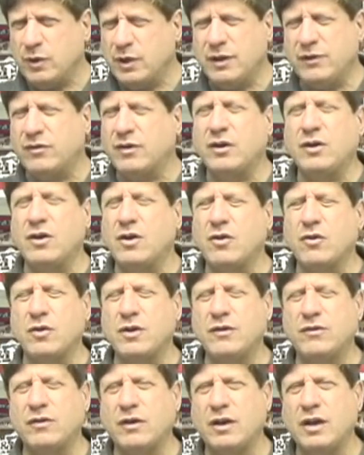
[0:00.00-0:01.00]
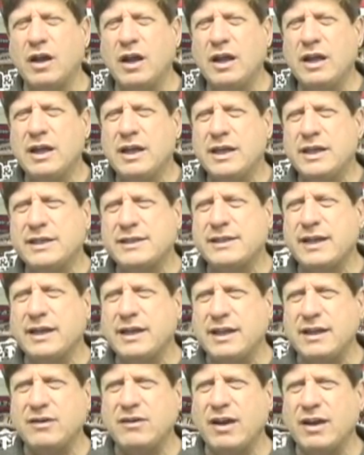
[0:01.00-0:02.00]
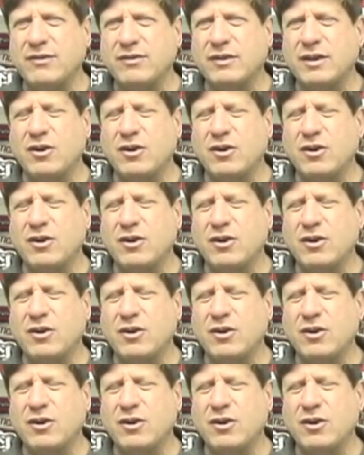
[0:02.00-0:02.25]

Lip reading: And he said, "No." He said he takes